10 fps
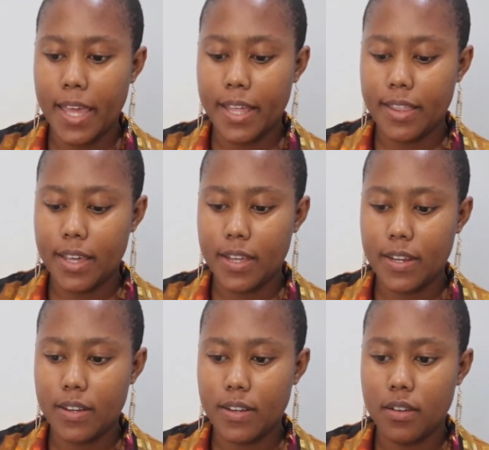And
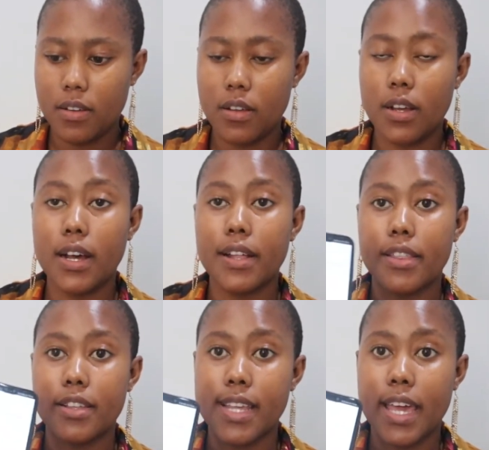then
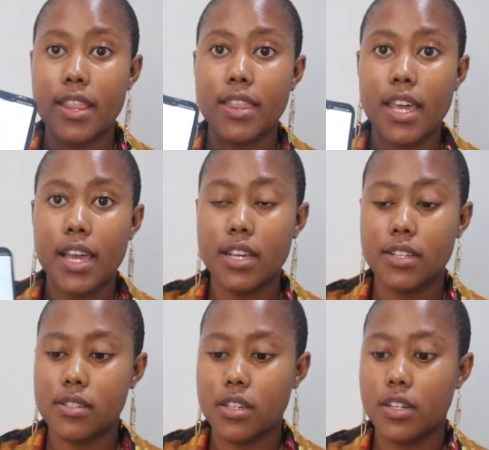the second thing
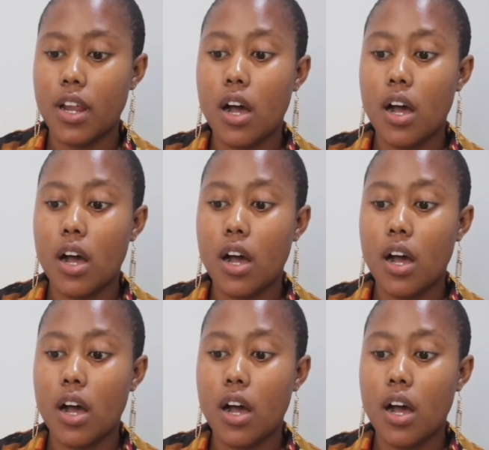is it